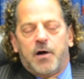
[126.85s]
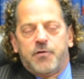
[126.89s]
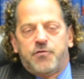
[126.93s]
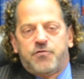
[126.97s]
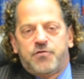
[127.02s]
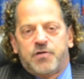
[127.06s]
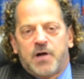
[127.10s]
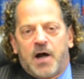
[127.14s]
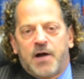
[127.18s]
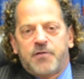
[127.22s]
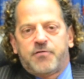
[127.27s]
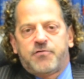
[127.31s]

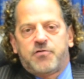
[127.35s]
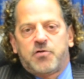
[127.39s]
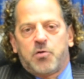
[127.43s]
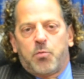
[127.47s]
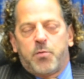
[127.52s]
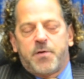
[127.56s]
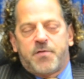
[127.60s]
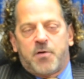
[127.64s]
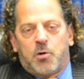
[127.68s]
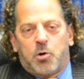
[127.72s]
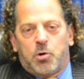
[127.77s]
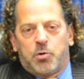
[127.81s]
adjust
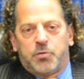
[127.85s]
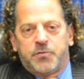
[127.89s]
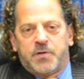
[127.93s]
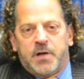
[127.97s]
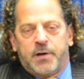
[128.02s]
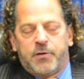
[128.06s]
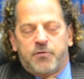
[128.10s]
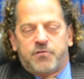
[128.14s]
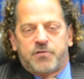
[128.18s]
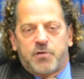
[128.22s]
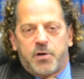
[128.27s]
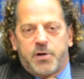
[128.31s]
your
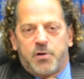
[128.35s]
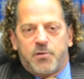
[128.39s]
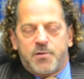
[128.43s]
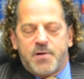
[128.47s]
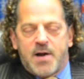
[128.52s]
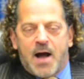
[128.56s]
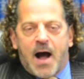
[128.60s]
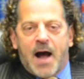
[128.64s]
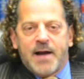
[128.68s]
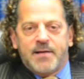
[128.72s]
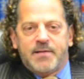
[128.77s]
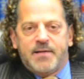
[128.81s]
withholding so
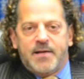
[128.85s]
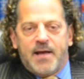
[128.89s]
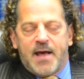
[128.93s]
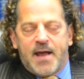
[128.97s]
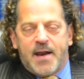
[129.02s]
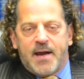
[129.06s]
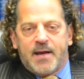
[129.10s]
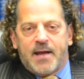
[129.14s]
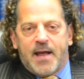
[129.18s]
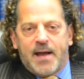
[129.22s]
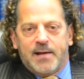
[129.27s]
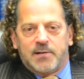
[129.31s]
you're not
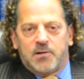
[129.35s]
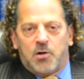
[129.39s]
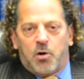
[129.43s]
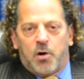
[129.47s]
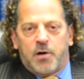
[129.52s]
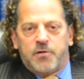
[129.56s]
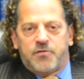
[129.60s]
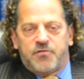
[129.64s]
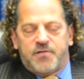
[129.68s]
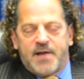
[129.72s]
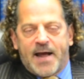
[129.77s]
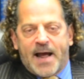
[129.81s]
getting a
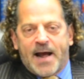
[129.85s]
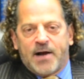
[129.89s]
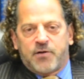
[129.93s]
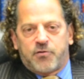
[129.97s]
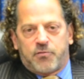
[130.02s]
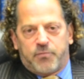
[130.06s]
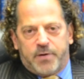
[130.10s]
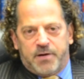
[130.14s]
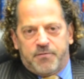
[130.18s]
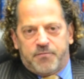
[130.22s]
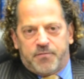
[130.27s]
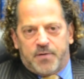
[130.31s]
large
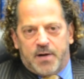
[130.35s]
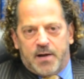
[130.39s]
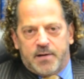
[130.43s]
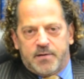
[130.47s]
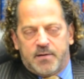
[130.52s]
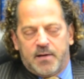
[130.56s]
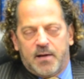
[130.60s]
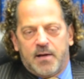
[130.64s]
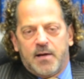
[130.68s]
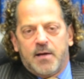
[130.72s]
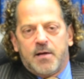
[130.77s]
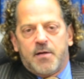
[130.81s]
tax
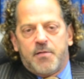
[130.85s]
refund.